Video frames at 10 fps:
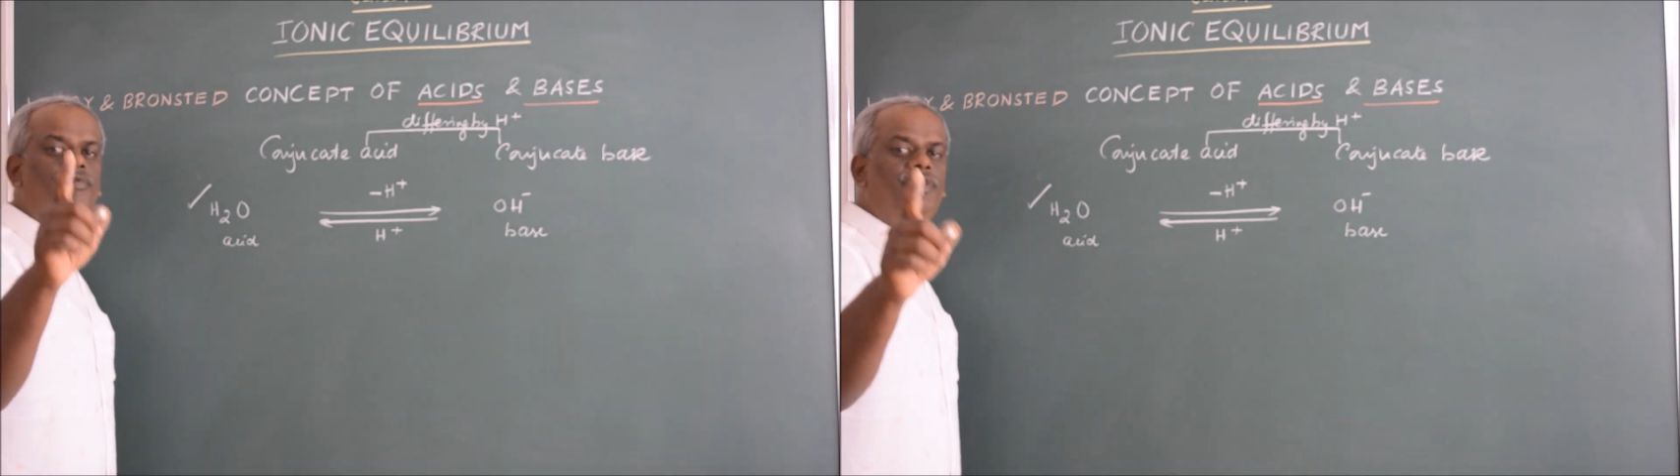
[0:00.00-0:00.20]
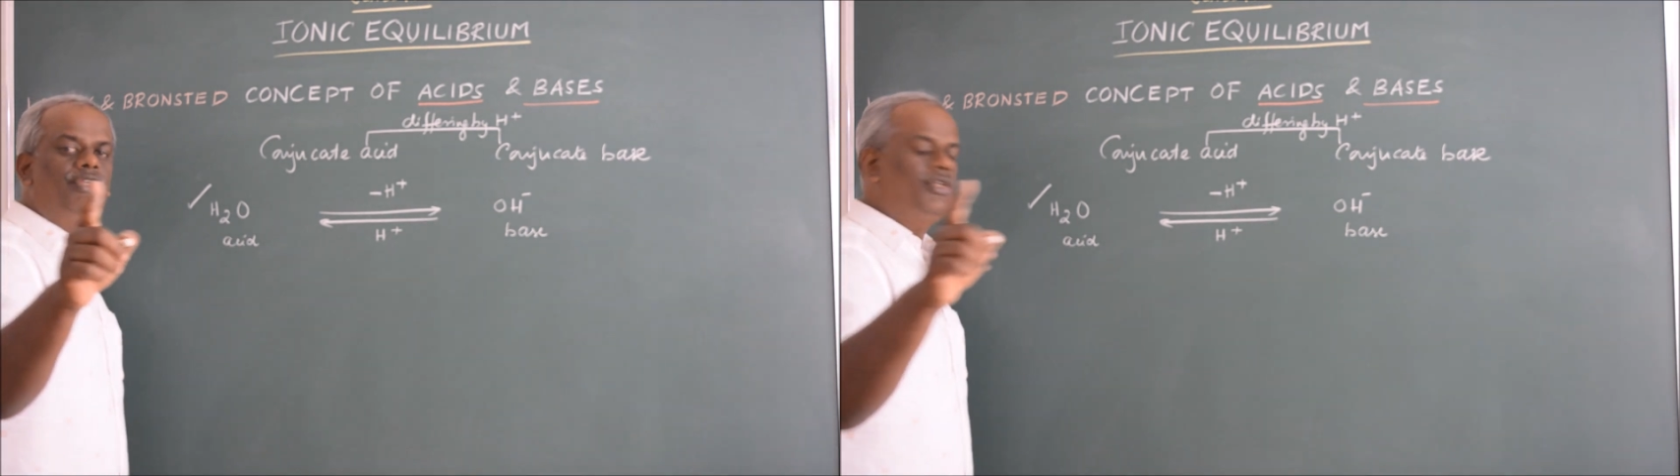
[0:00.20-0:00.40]

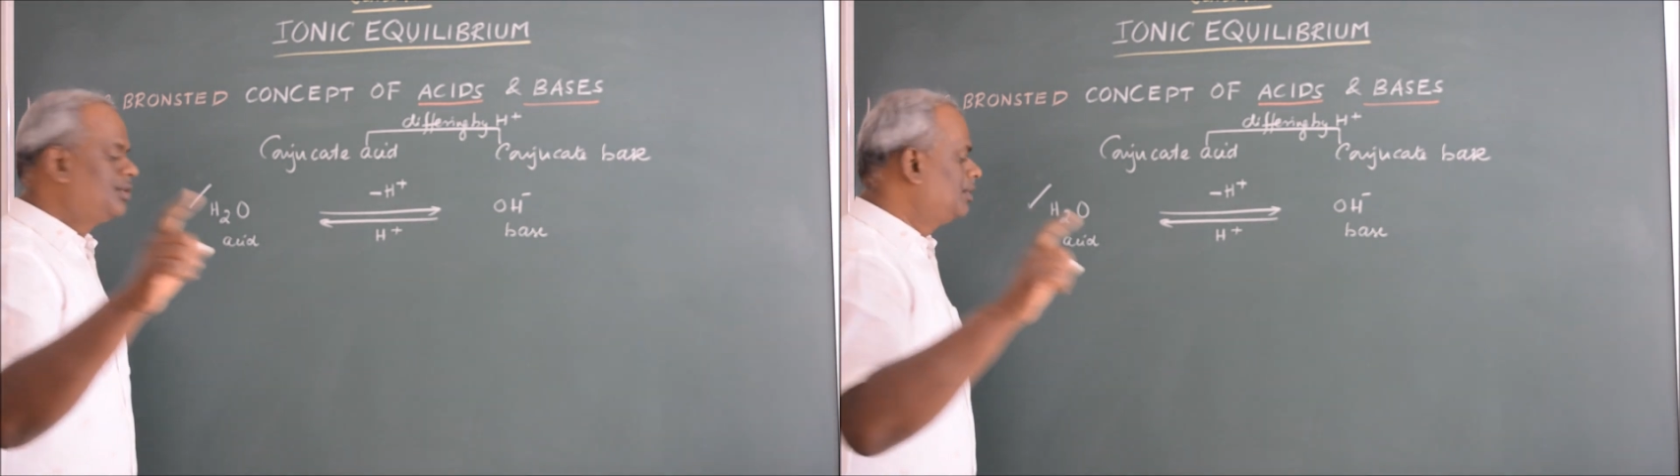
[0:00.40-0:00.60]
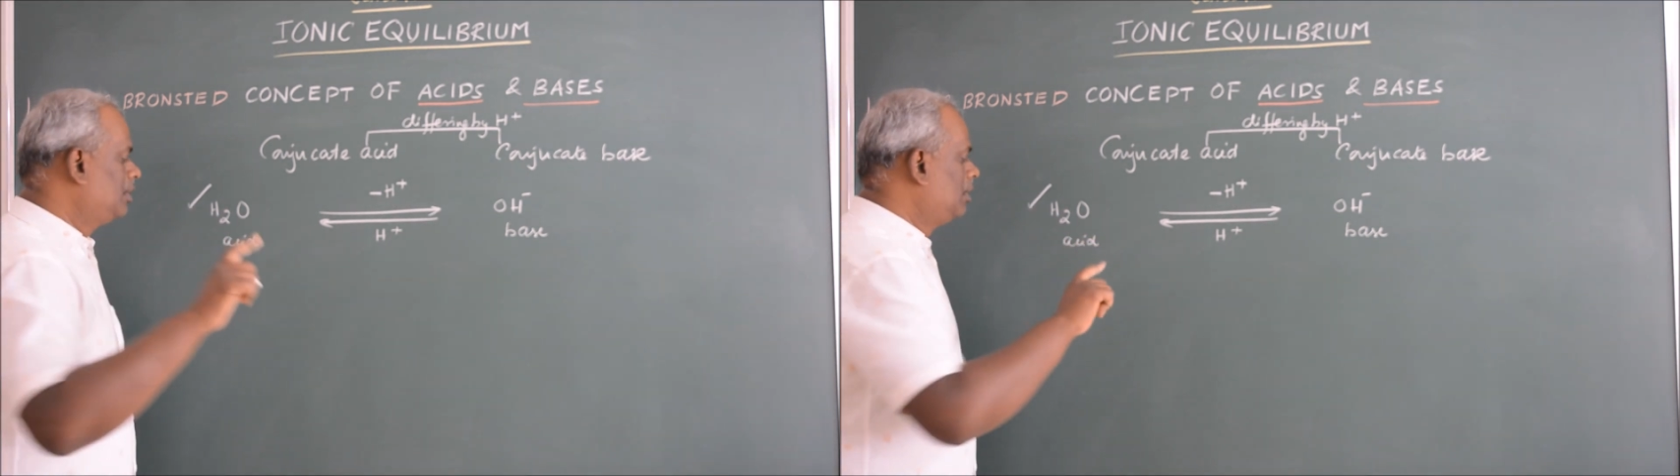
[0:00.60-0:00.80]

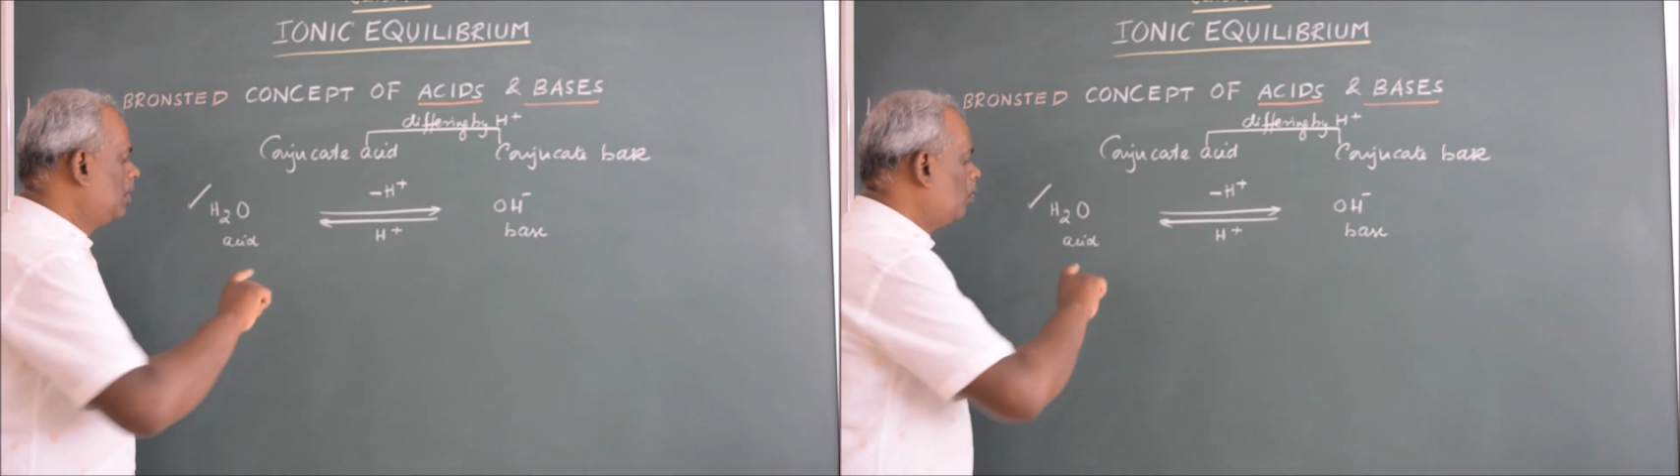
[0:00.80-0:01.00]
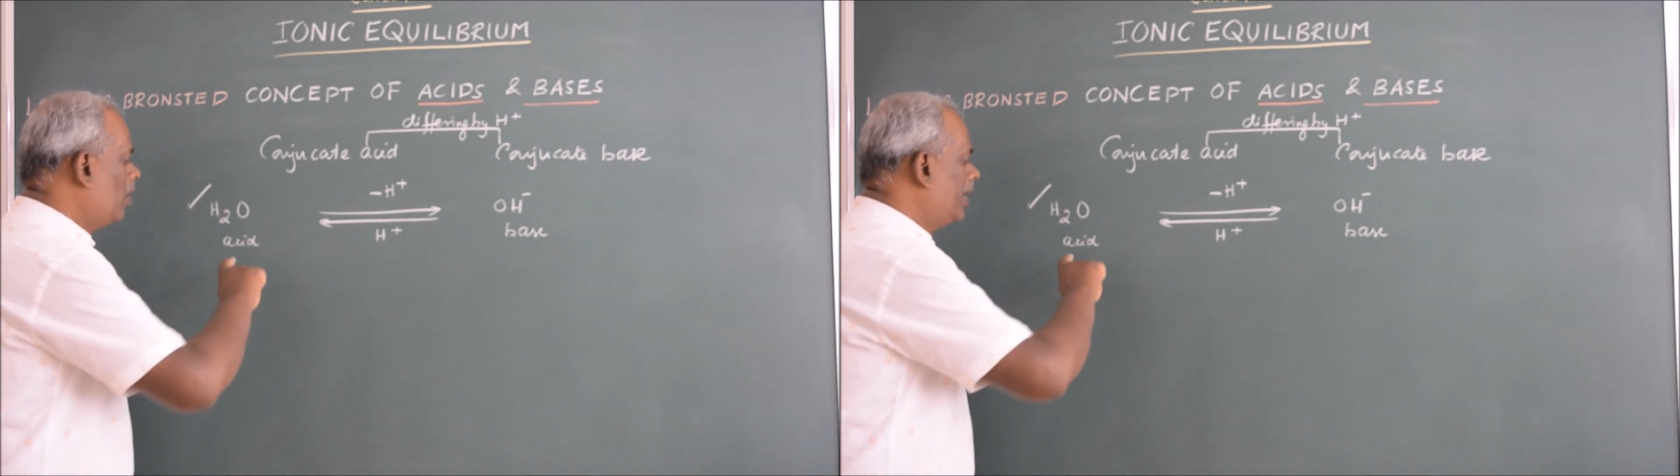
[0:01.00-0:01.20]
which
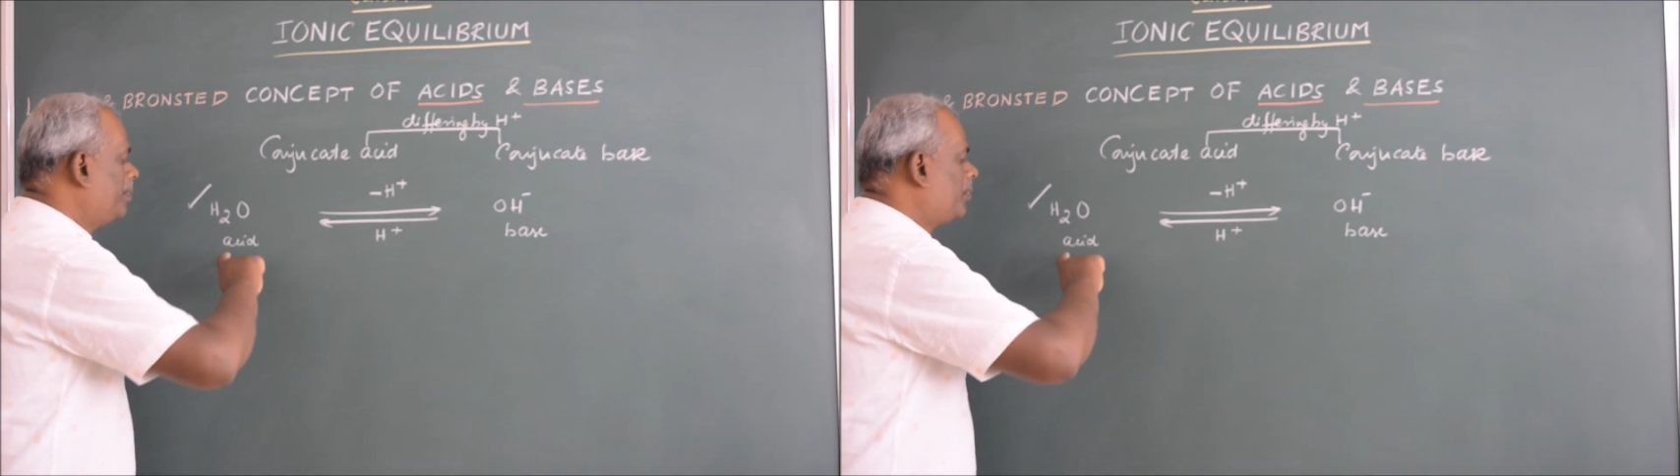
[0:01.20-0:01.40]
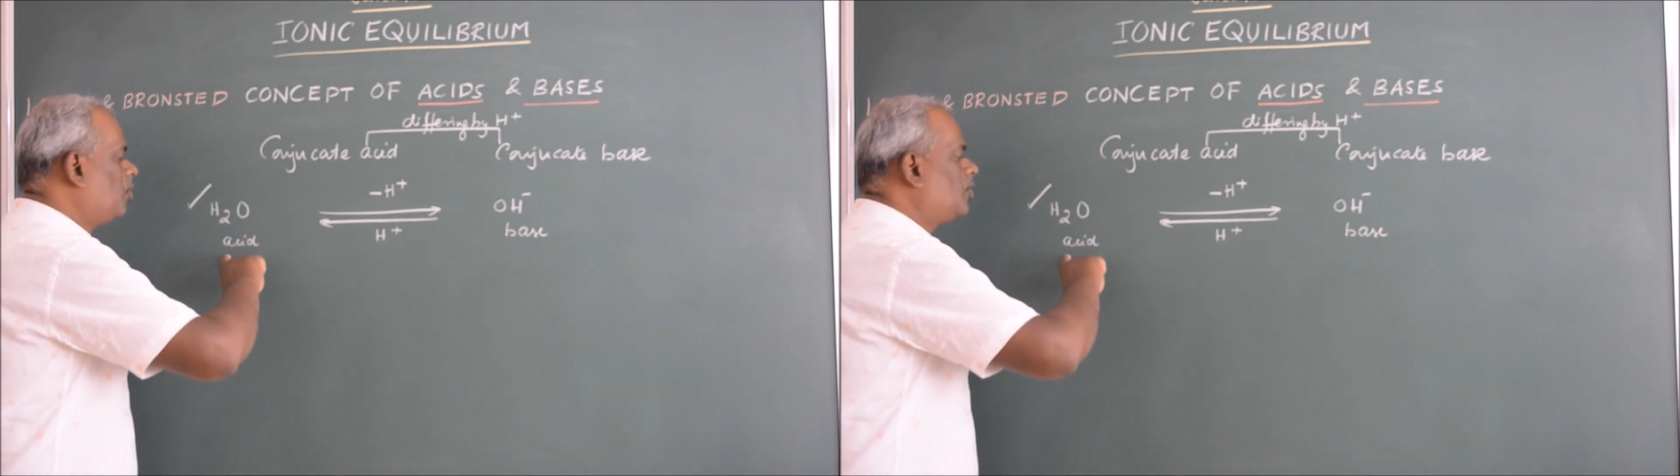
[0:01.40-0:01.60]

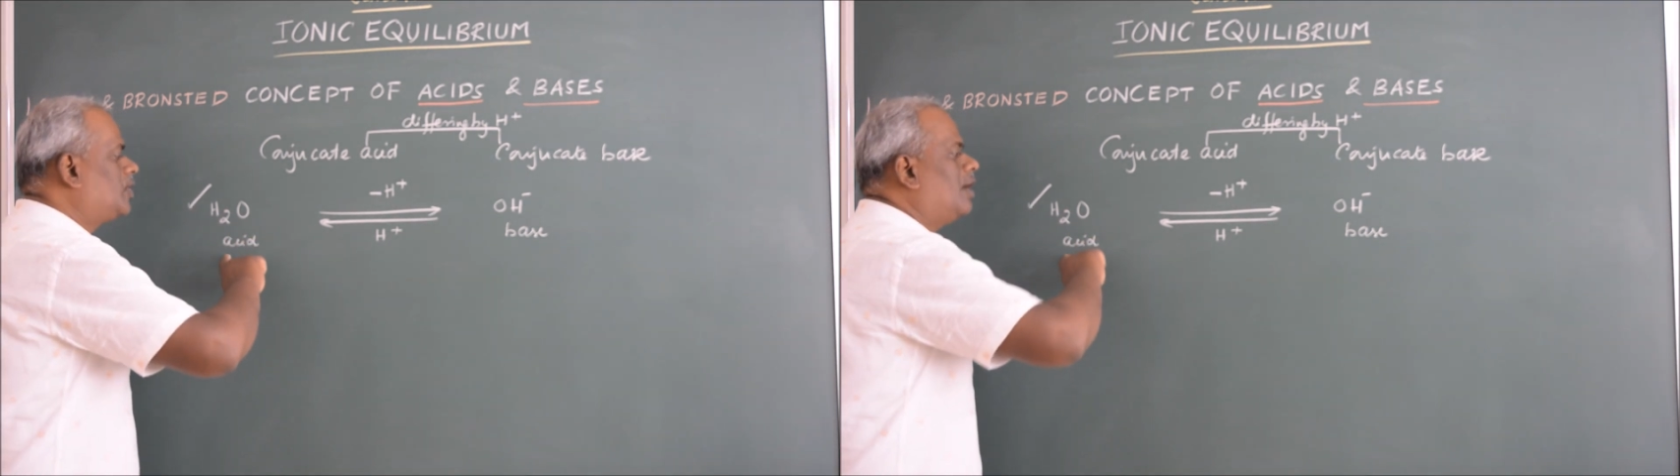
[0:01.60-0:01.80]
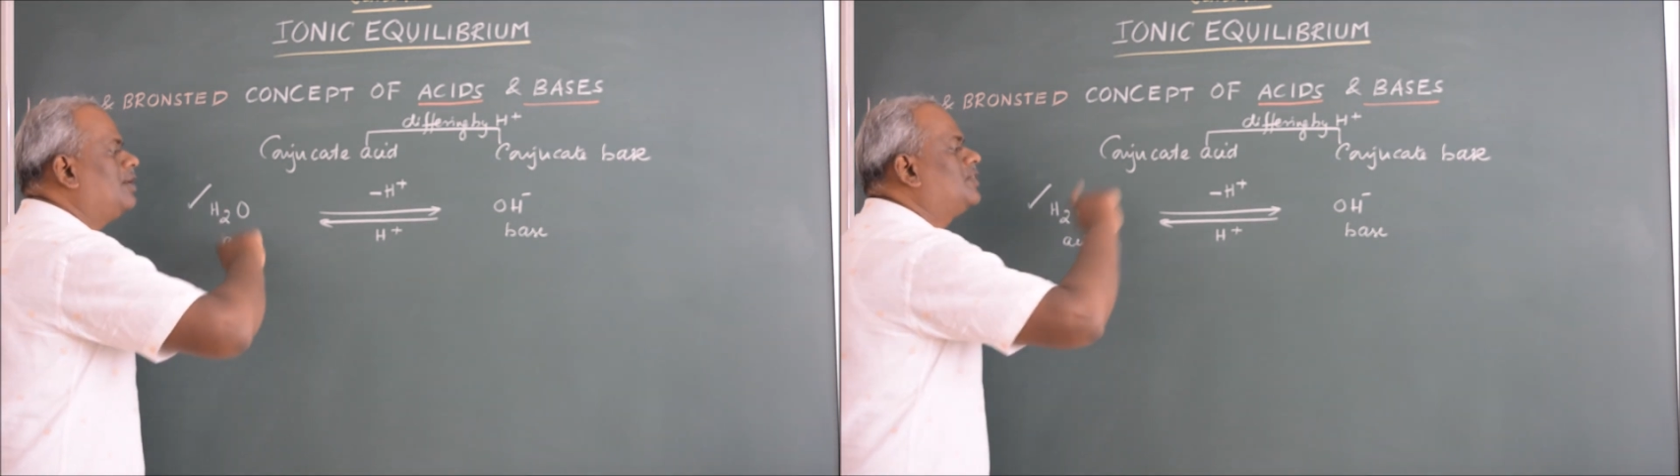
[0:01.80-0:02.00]
one
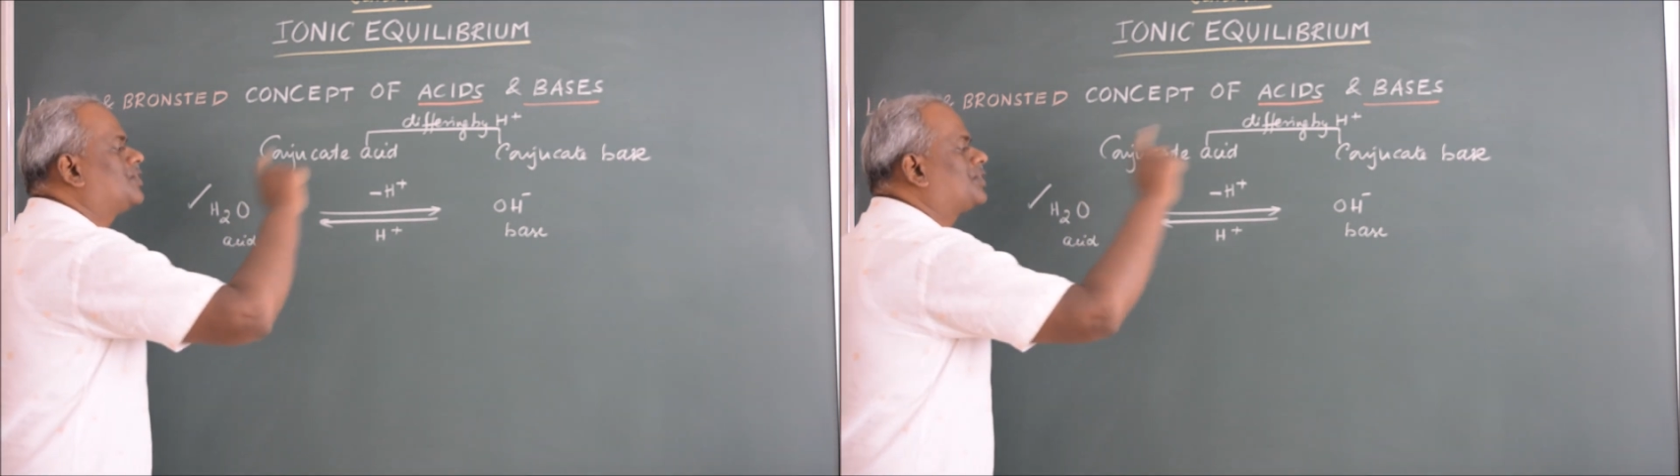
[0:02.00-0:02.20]
proton is